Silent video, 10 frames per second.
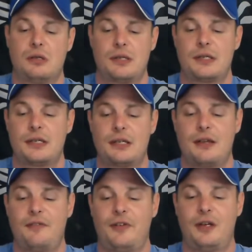
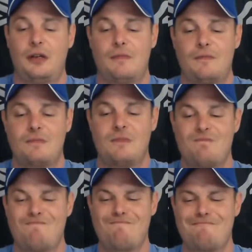Stuff it
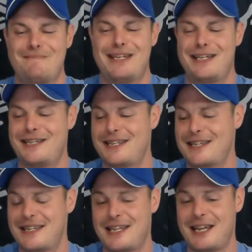nice
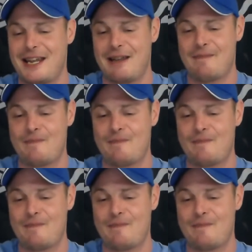and tight.